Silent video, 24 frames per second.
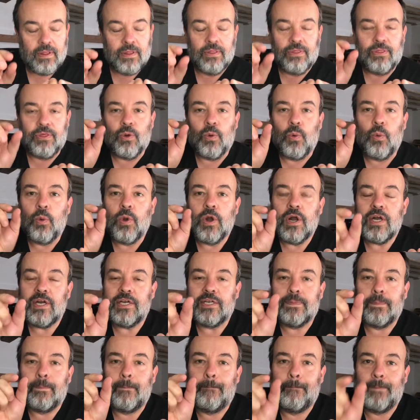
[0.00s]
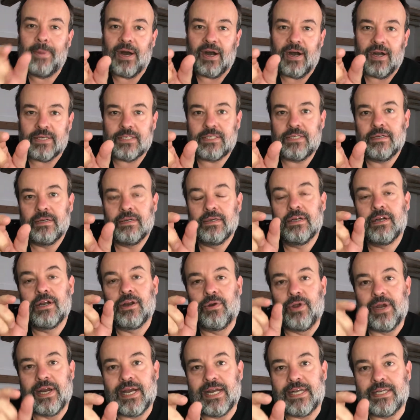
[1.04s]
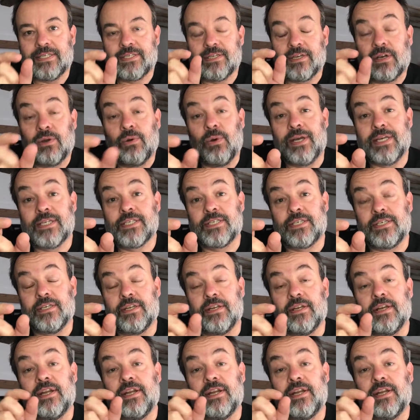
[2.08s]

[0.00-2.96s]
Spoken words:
The word but creates a question.